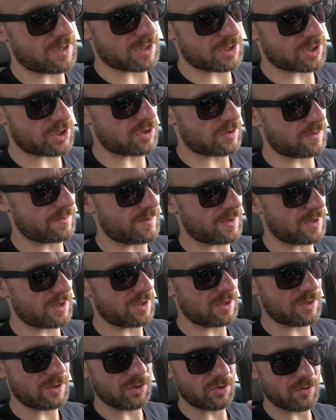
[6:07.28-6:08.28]

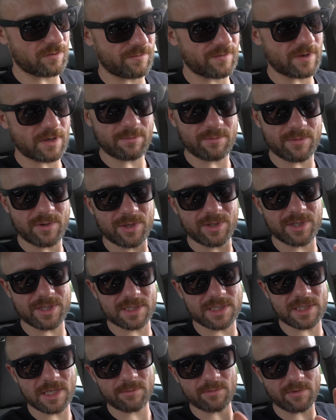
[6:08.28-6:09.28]
October, November,
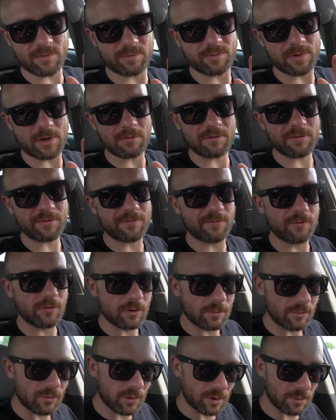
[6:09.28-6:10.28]
December. Probably
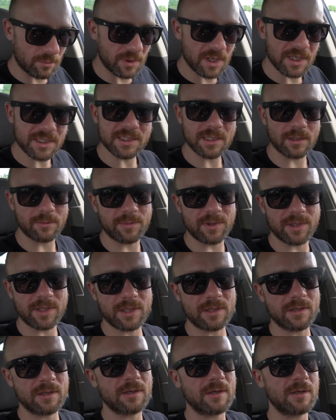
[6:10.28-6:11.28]
four more months I'll
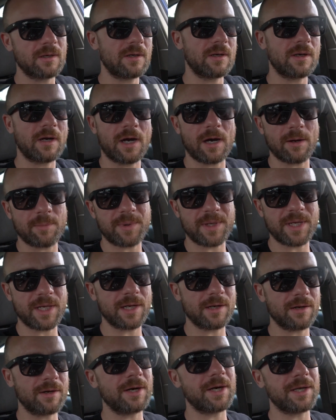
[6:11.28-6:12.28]
be up
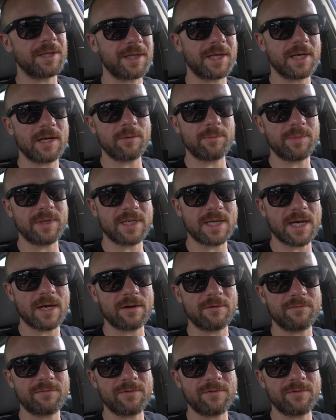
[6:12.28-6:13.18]
here and then I'll be down in